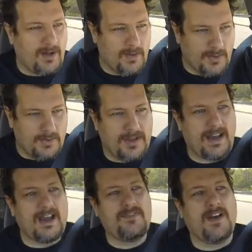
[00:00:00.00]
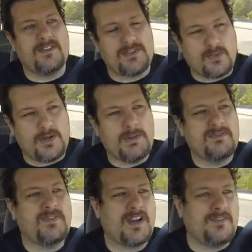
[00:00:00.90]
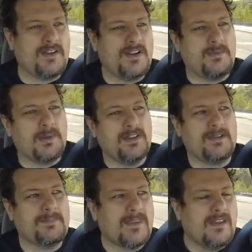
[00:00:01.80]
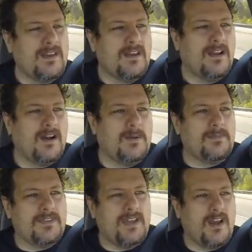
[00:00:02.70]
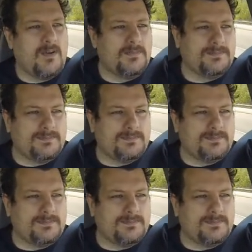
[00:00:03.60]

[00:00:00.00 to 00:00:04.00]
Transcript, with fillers: Although I found the story to be very, very compelling. Um, now